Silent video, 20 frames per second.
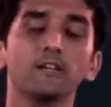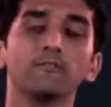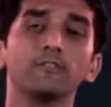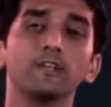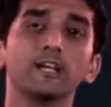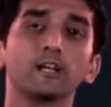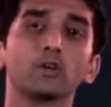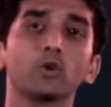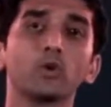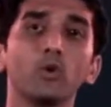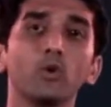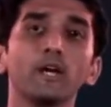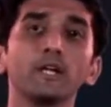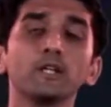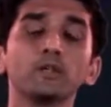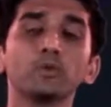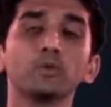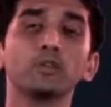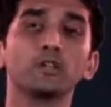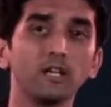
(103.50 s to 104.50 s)
we are
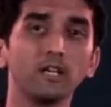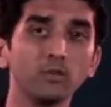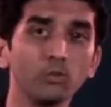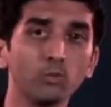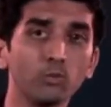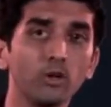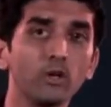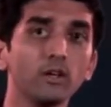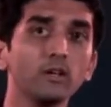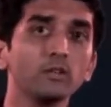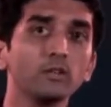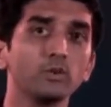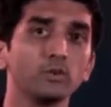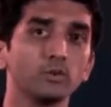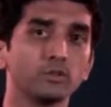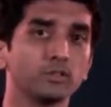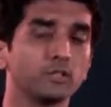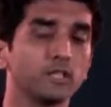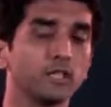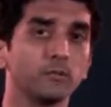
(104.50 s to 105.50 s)
going to convert
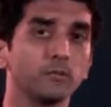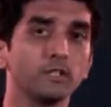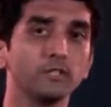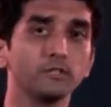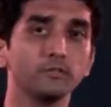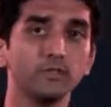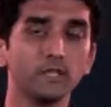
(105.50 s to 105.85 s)
those tables,